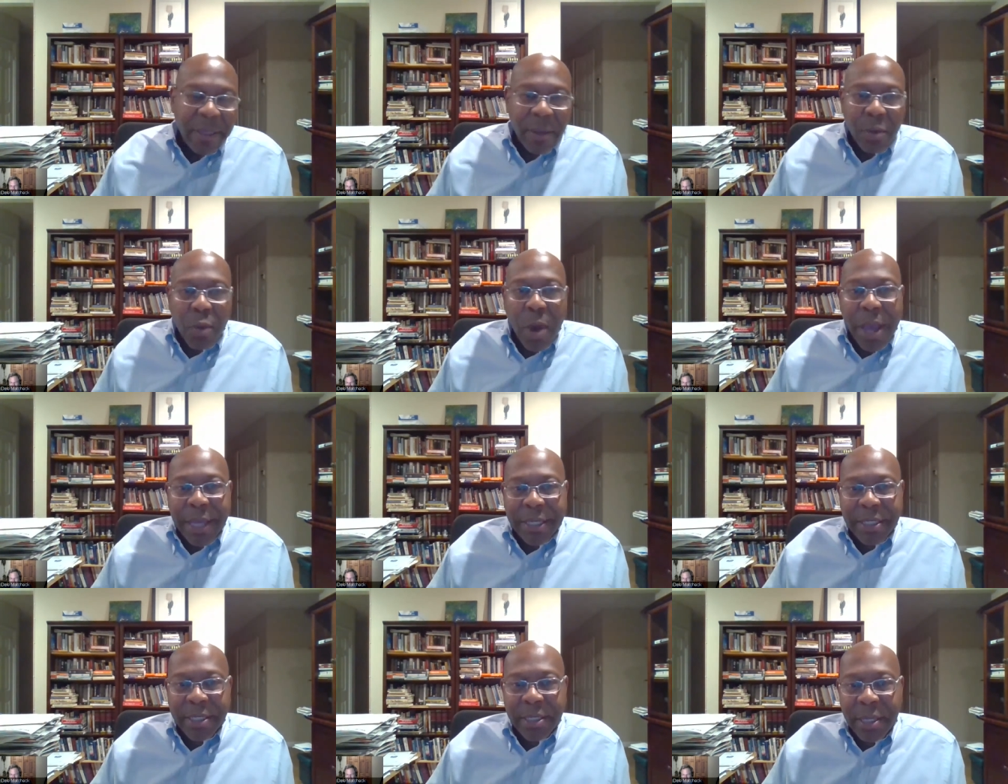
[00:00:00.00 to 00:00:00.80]
than
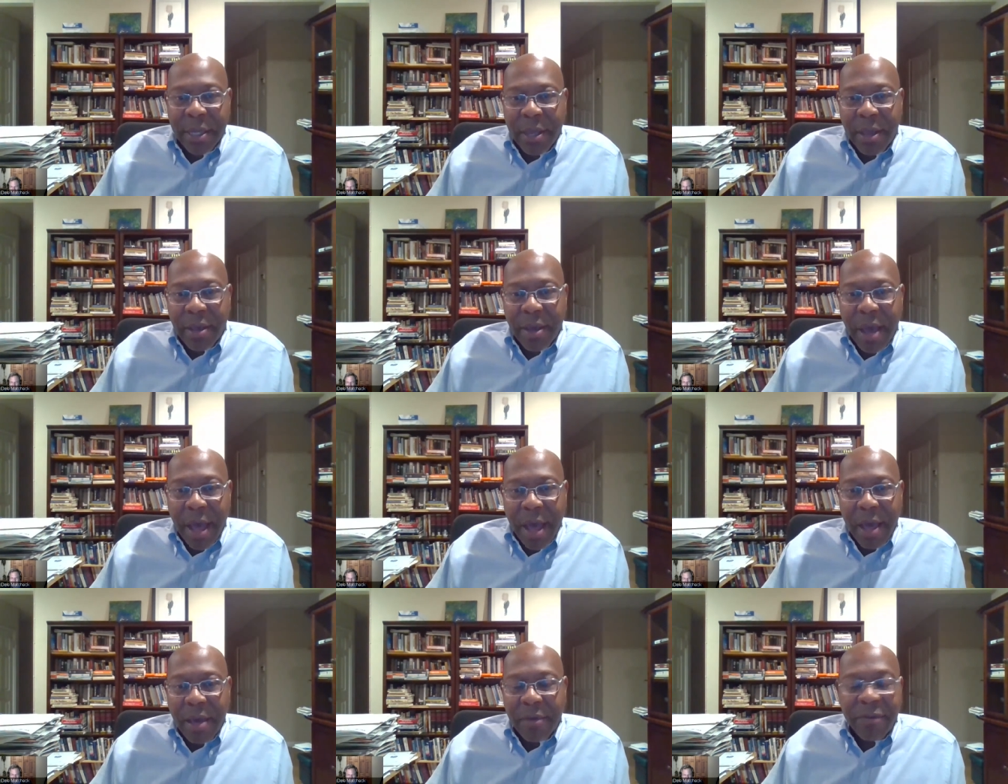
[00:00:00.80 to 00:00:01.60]
whites.
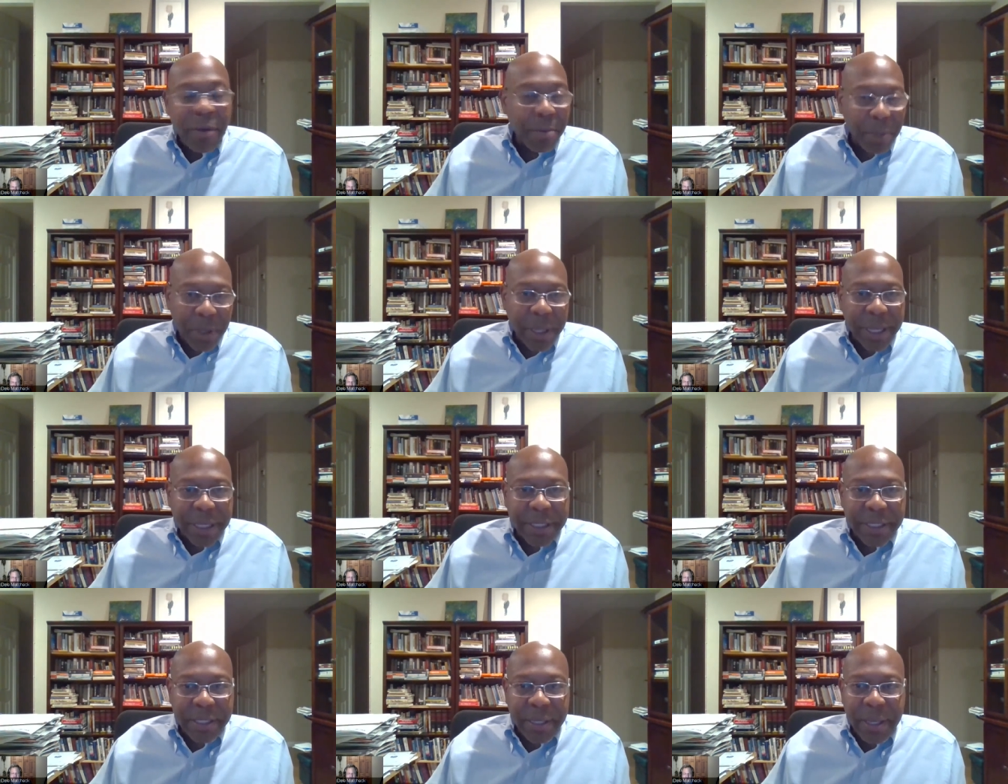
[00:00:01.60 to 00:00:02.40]
Uh, from
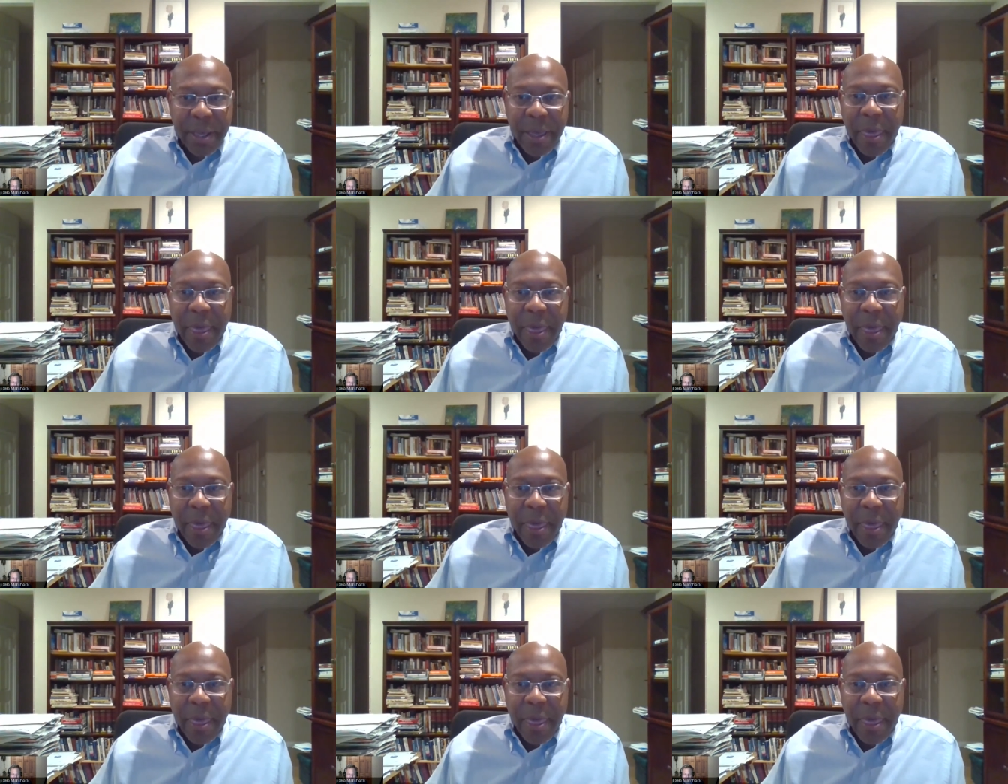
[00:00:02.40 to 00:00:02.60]
police,